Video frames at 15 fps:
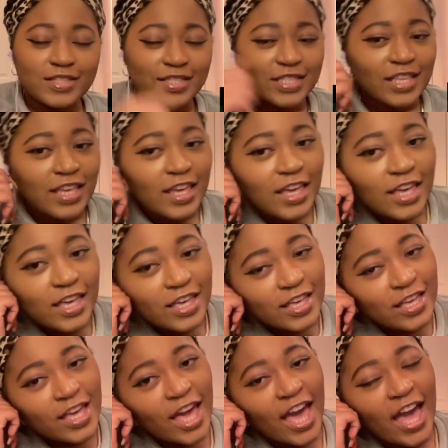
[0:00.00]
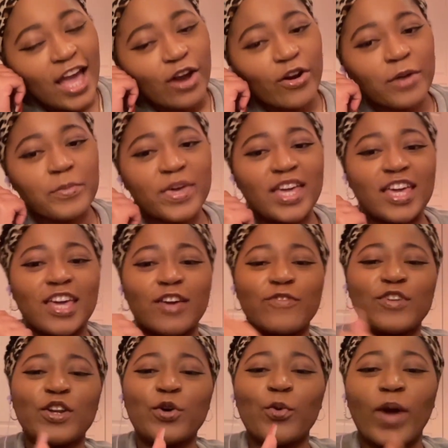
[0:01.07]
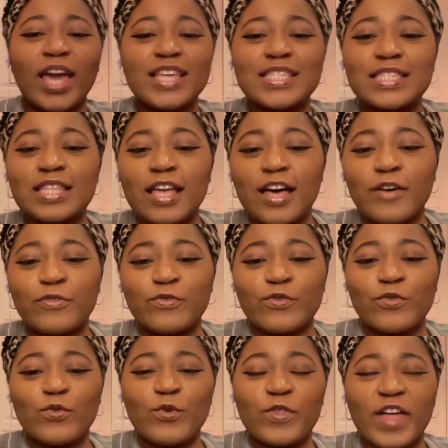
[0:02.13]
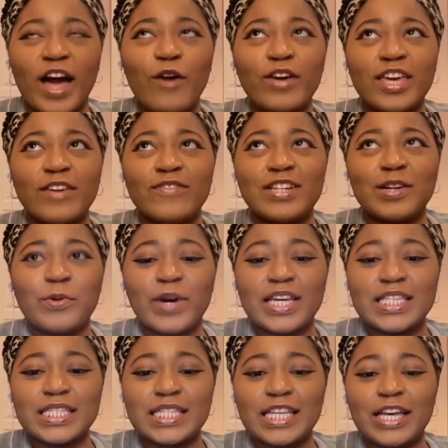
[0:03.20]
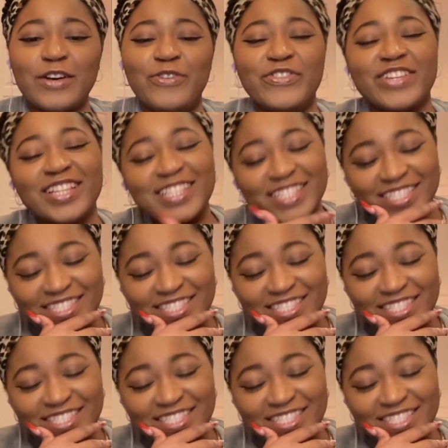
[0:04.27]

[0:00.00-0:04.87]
See, Hagrid be giving away stuff without giving away stuff.